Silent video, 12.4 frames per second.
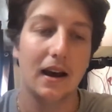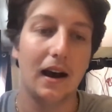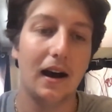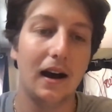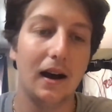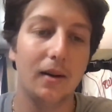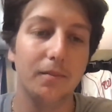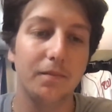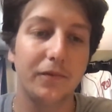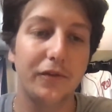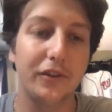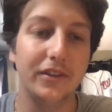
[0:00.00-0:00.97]

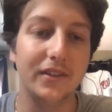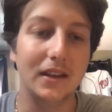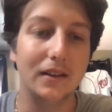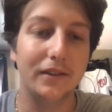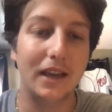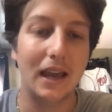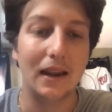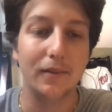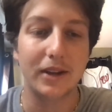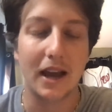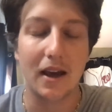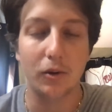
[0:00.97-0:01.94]
Fiziev
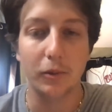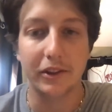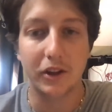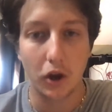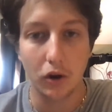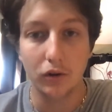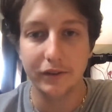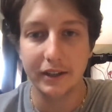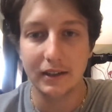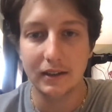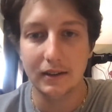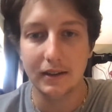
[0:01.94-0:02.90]
came down with
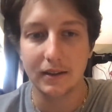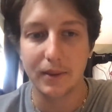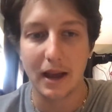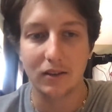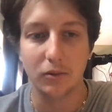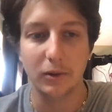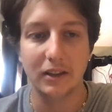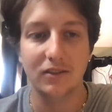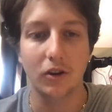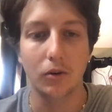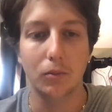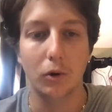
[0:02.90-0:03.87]
COVID this past week,
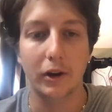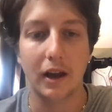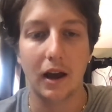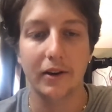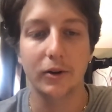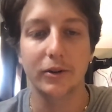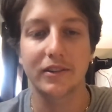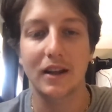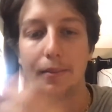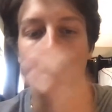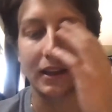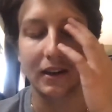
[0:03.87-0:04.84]
so Moicano is
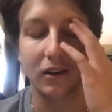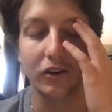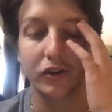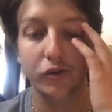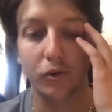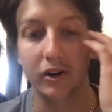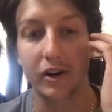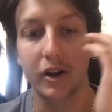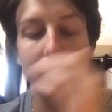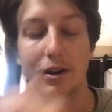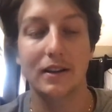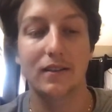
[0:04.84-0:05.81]
stepping in on short
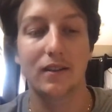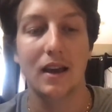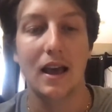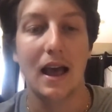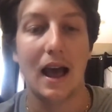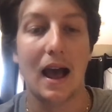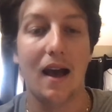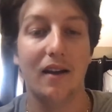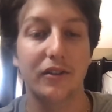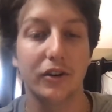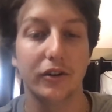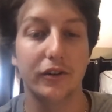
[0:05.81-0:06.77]
notice
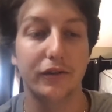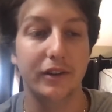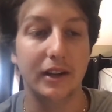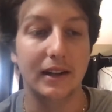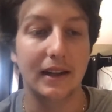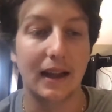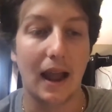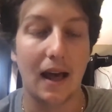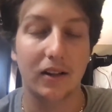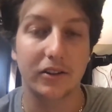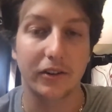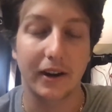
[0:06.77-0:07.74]
after defeating
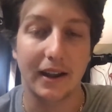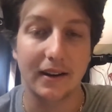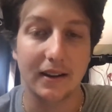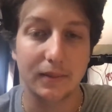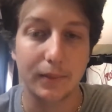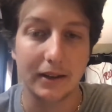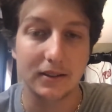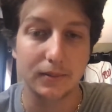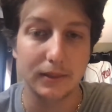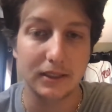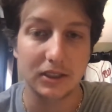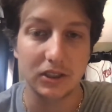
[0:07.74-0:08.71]
Alex Hernandez by
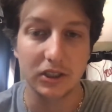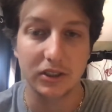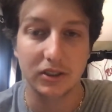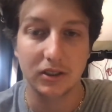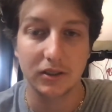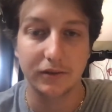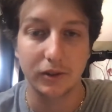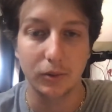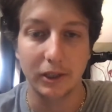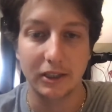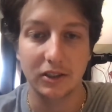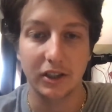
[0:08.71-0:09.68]
submission just a few
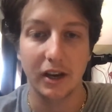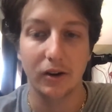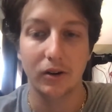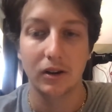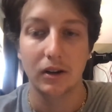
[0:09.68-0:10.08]
weeks ago.